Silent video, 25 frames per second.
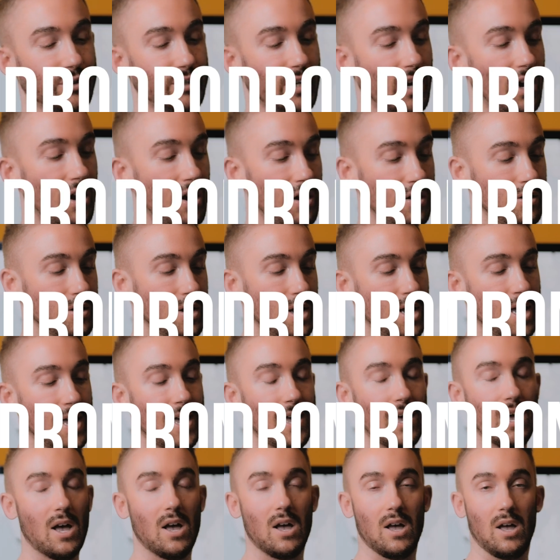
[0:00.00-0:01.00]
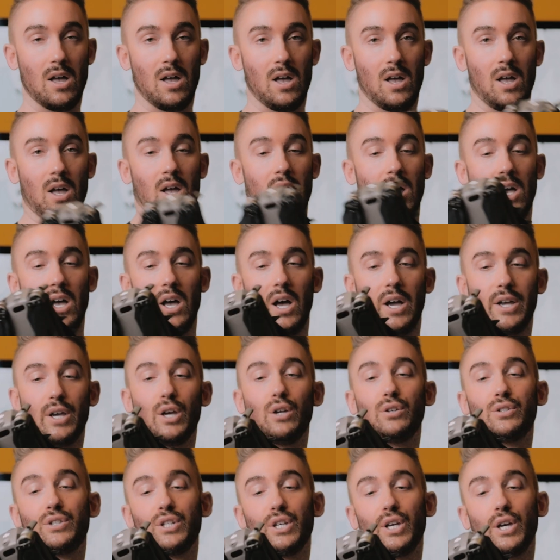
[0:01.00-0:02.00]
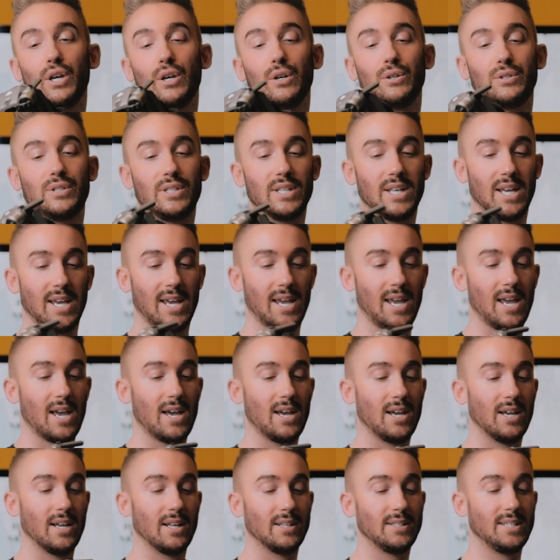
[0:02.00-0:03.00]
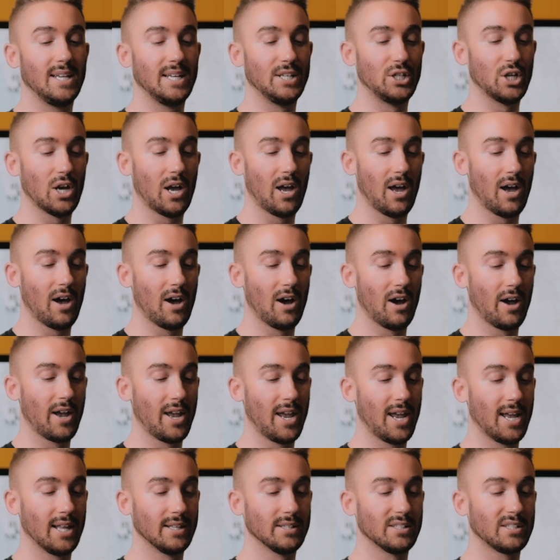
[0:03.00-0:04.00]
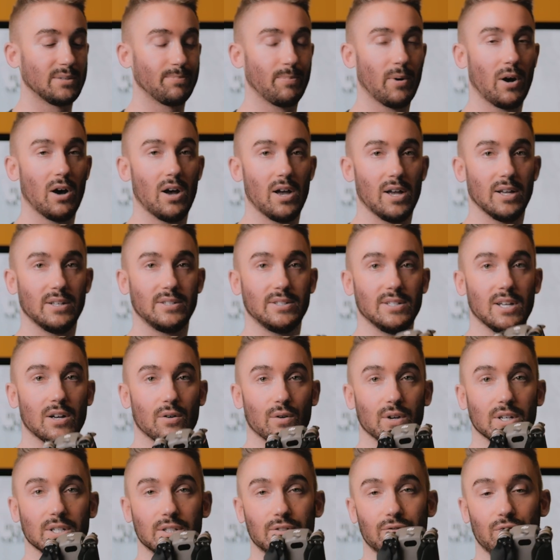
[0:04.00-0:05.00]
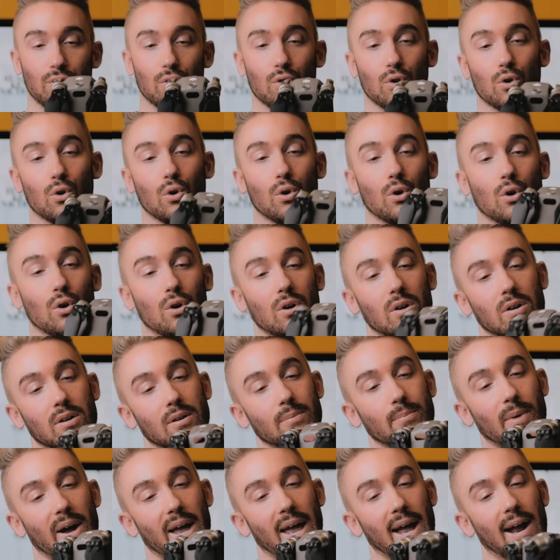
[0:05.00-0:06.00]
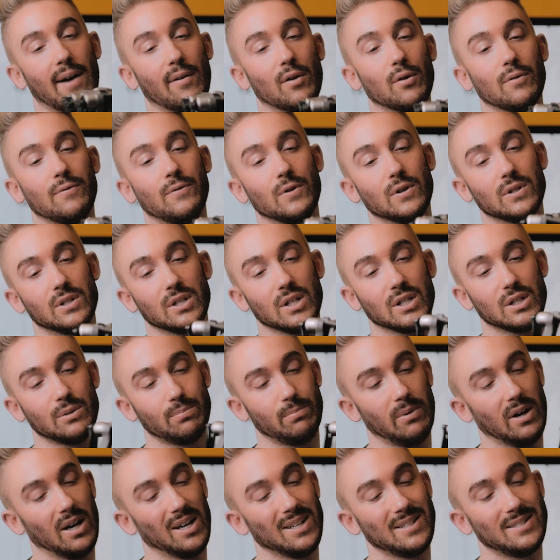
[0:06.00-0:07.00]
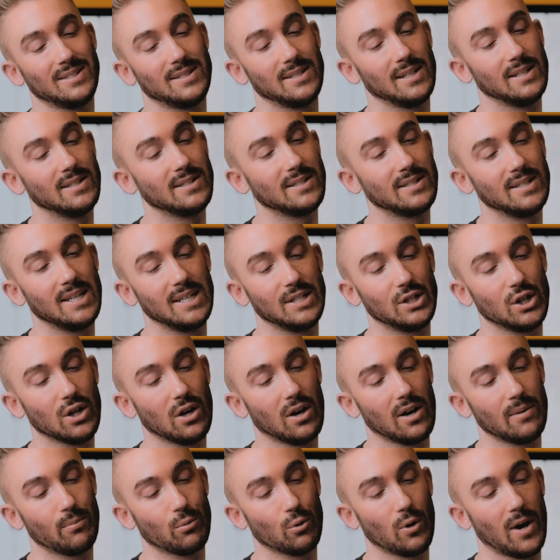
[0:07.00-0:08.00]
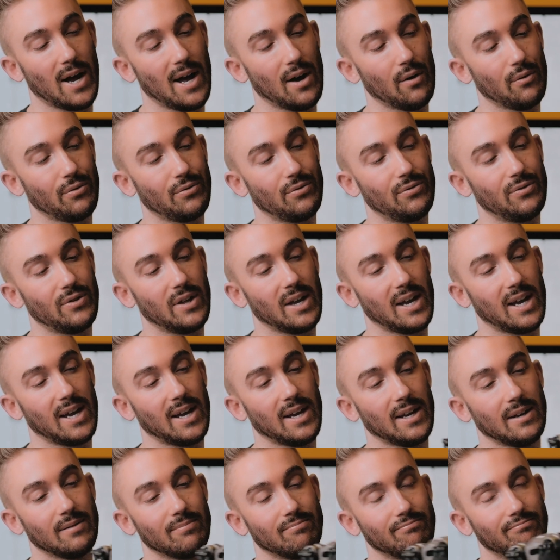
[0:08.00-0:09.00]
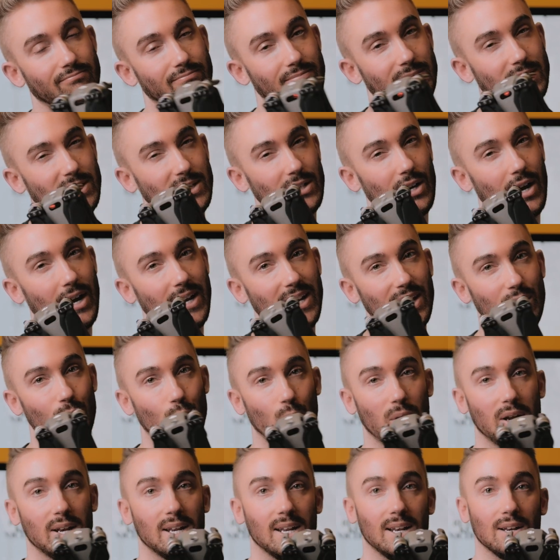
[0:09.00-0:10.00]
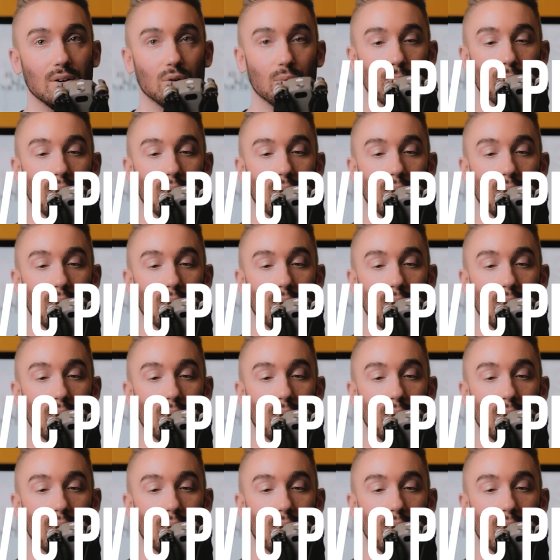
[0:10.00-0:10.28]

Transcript: So I used to use the DJI Inspire series for my aerial footage, but since DJI brought out the tiny weeny little